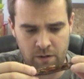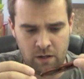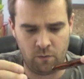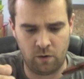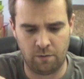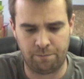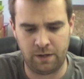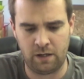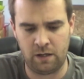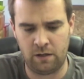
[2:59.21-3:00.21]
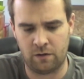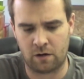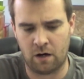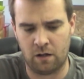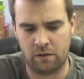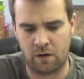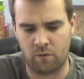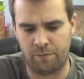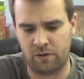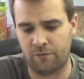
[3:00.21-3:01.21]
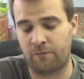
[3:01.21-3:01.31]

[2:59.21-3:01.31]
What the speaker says: It will be, the Collier will be the